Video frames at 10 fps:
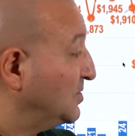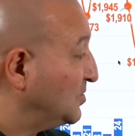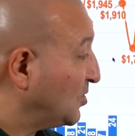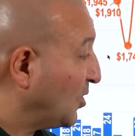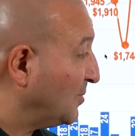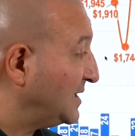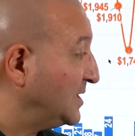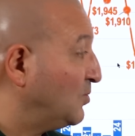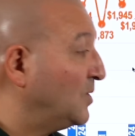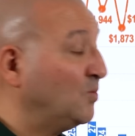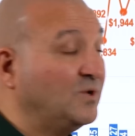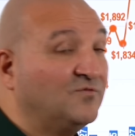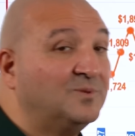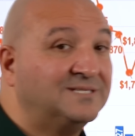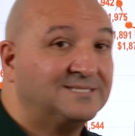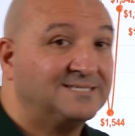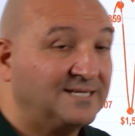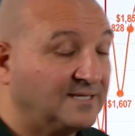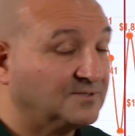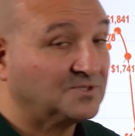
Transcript: normally what we've been seeing.